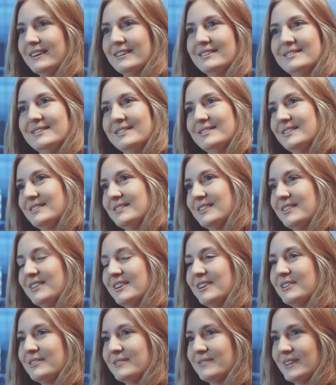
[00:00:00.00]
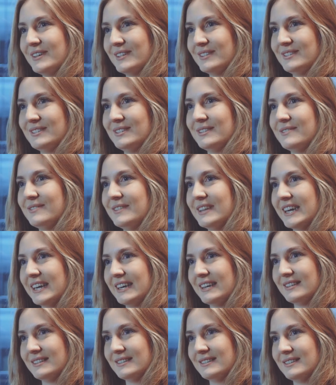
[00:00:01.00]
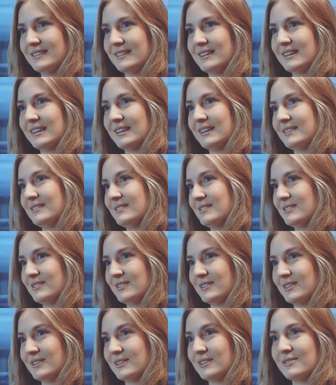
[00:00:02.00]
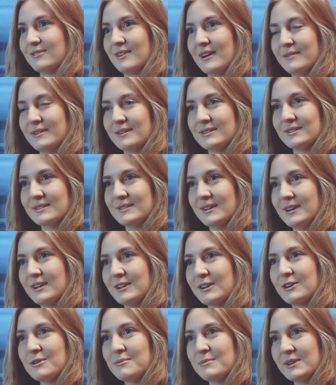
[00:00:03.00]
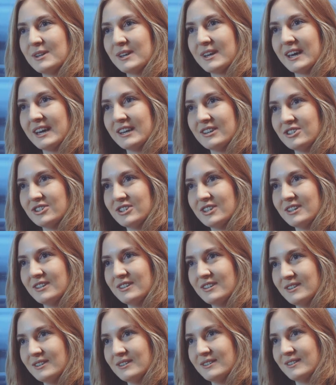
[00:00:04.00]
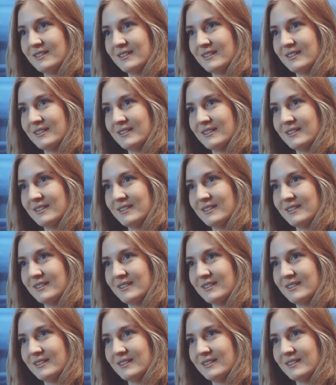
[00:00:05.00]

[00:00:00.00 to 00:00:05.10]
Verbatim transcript: I studied at the University of Leeds and I undertook graphic design and communication.